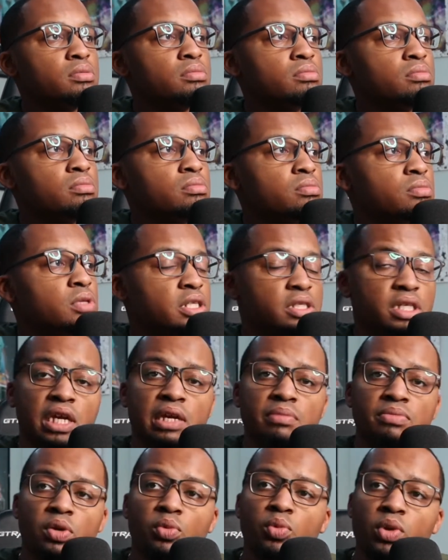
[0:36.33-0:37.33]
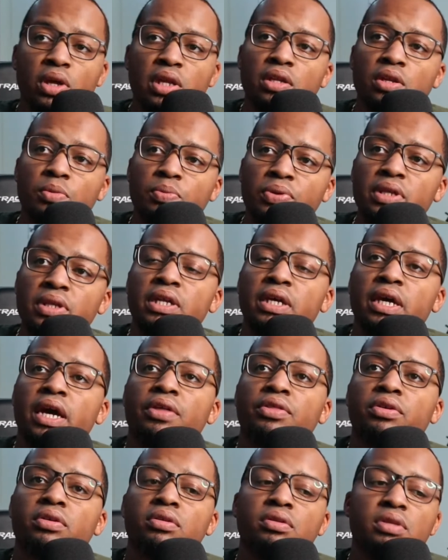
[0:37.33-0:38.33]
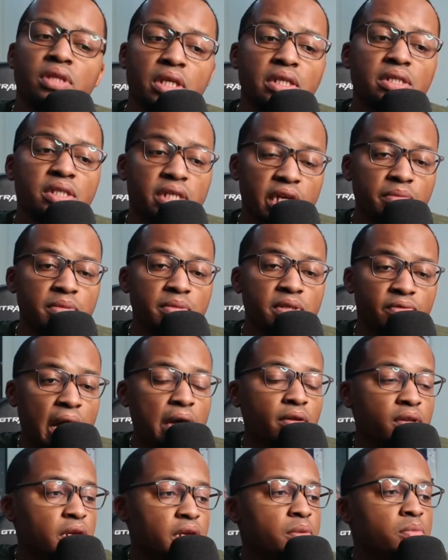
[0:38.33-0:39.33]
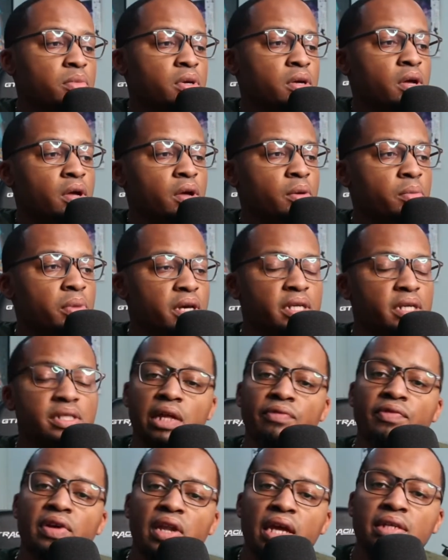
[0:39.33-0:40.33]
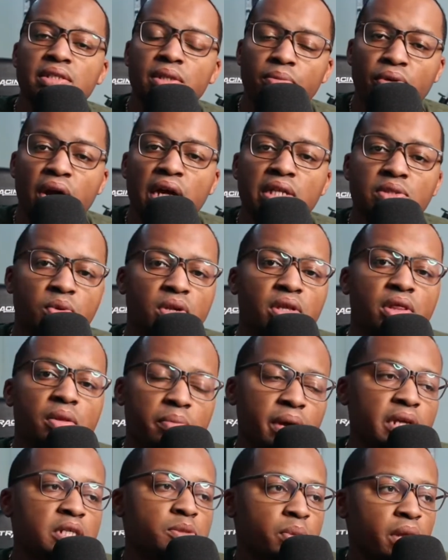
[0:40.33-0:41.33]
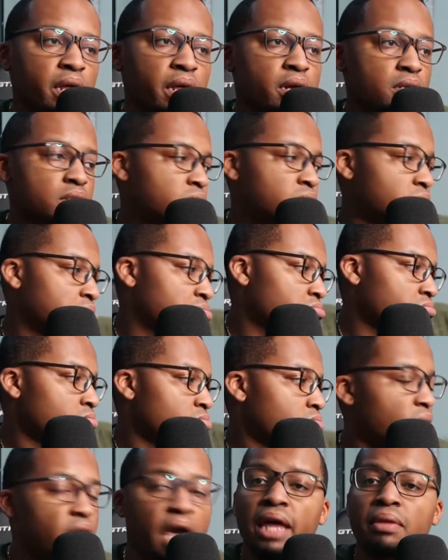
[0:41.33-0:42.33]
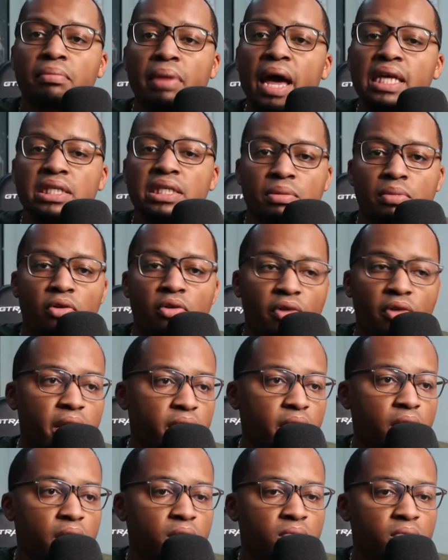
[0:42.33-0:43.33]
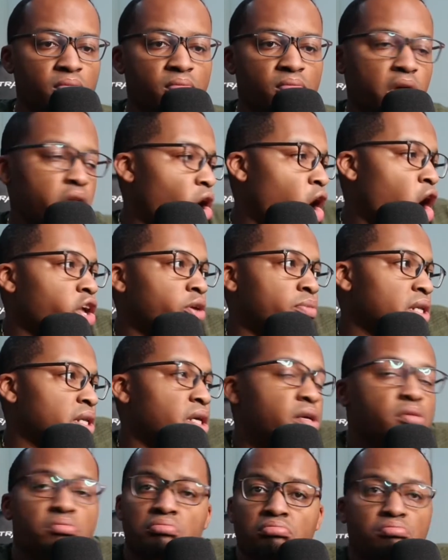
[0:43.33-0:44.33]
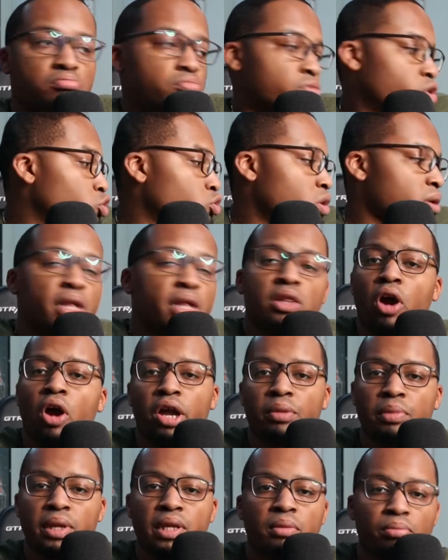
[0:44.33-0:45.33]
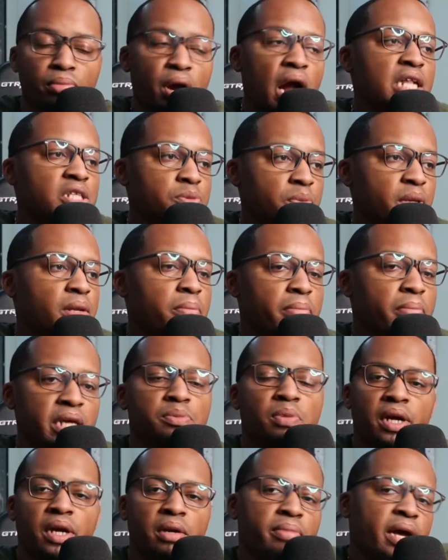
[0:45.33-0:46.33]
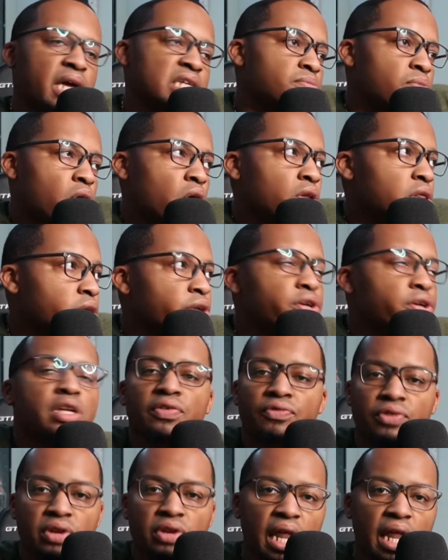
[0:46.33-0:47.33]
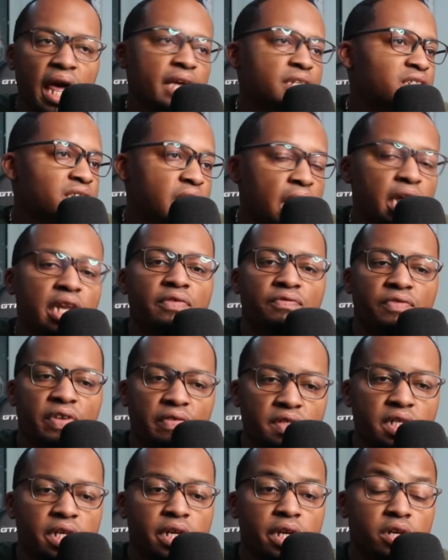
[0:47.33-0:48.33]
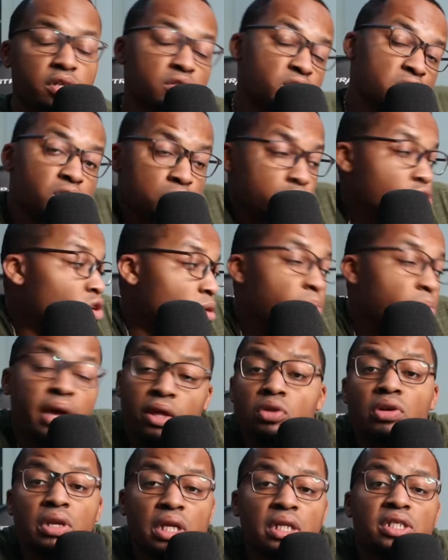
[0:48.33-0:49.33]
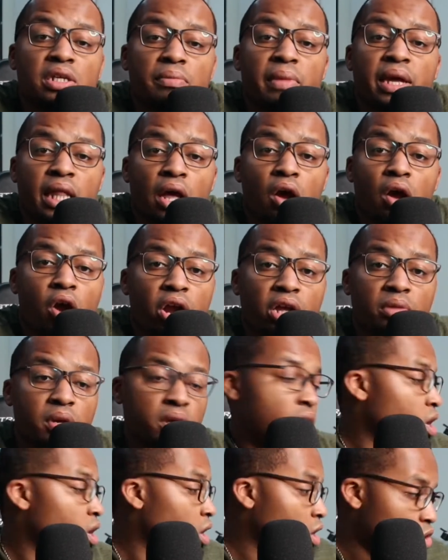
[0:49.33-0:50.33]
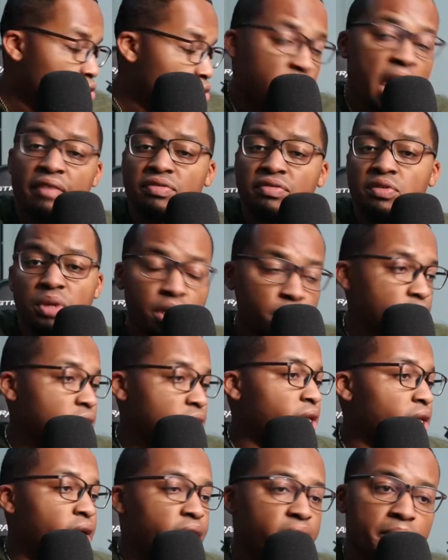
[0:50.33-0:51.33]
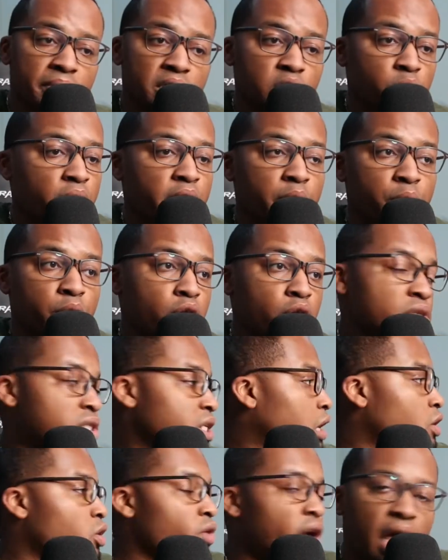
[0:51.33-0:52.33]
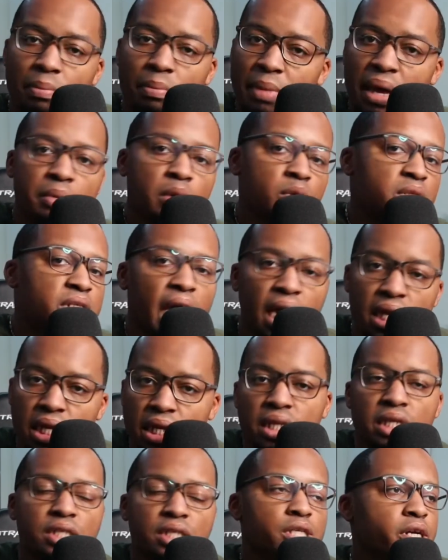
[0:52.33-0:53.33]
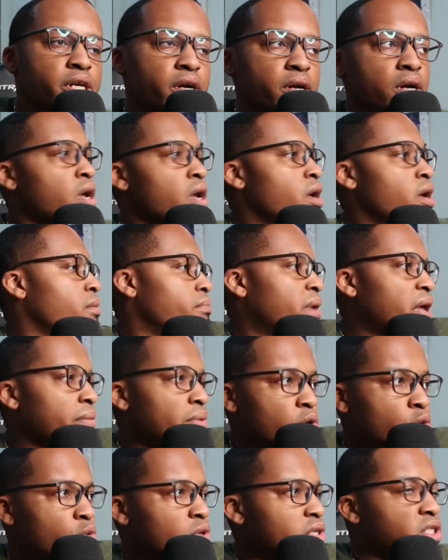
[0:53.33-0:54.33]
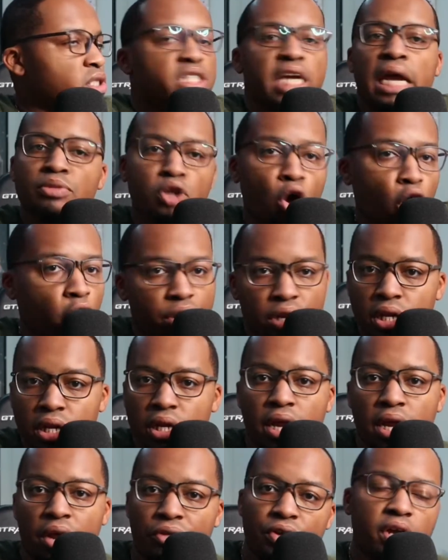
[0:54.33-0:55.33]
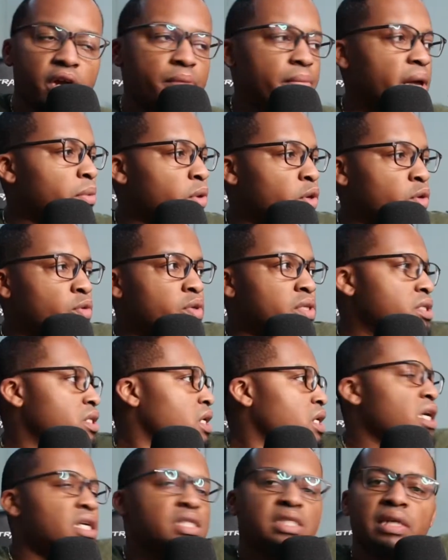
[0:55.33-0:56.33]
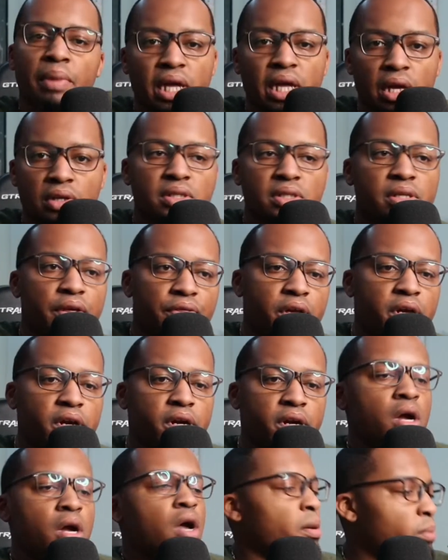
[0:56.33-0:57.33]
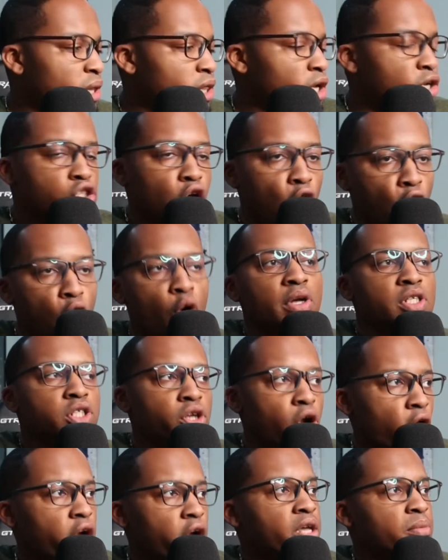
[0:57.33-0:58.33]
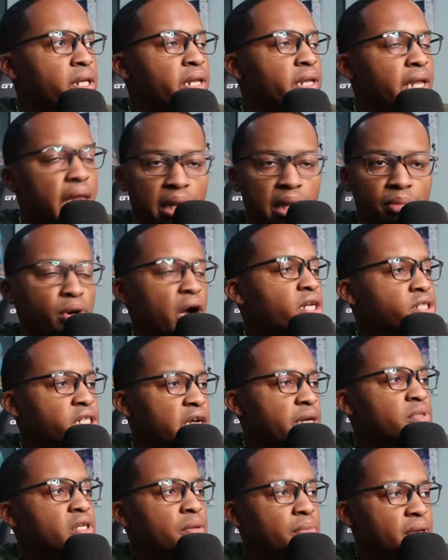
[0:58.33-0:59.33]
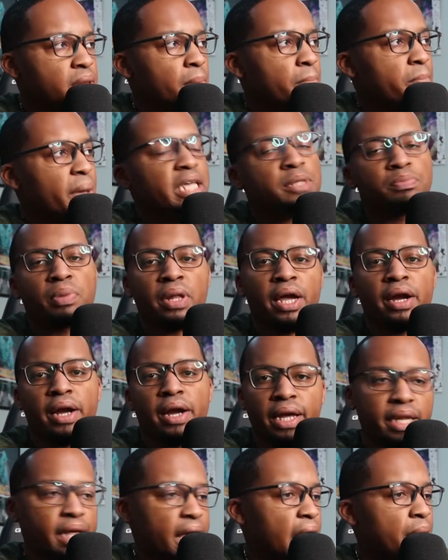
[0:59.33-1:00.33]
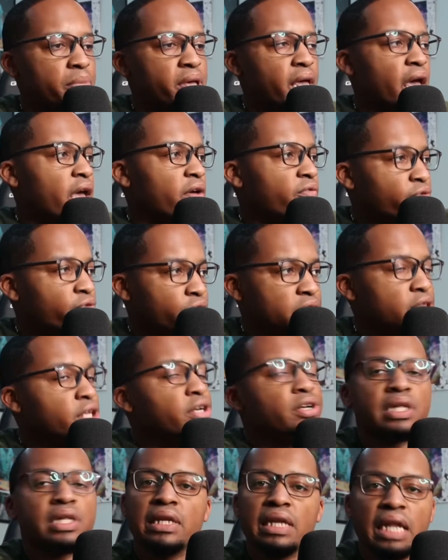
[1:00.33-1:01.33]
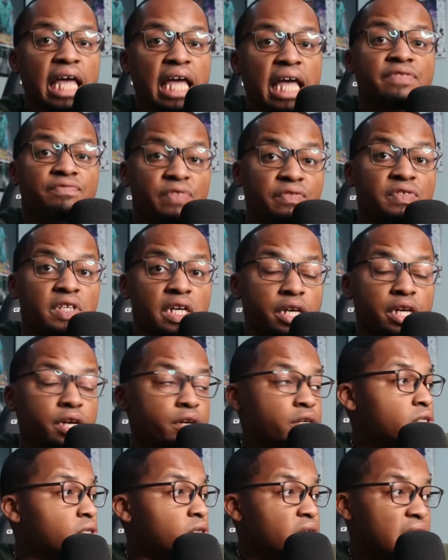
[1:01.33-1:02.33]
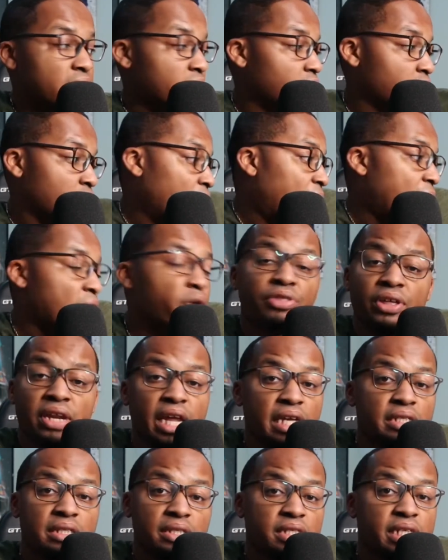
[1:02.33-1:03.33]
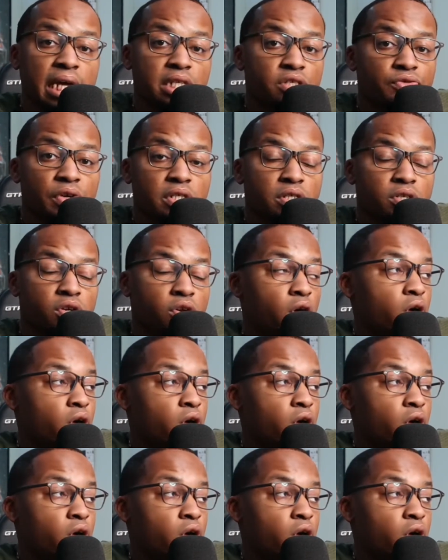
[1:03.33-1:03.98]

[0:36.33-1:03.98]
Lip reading: the teams are willing to put together these teams around him because they realize LeBron's one of the best players in basketball right now. And arguably, you can make the argument LeBron's been the best player in basketball literally for the last 10 to 15 years. You can legit make that argument. You can have some years in there in between where you can say, okay, maybe it was KD this year, maybe it was James Harden another year, maybe it was somebody else another year, but there's always an argument that LeBron James could be the best player in the NBA for literally the last 15 years. And I don't think that's an exaggeration at all.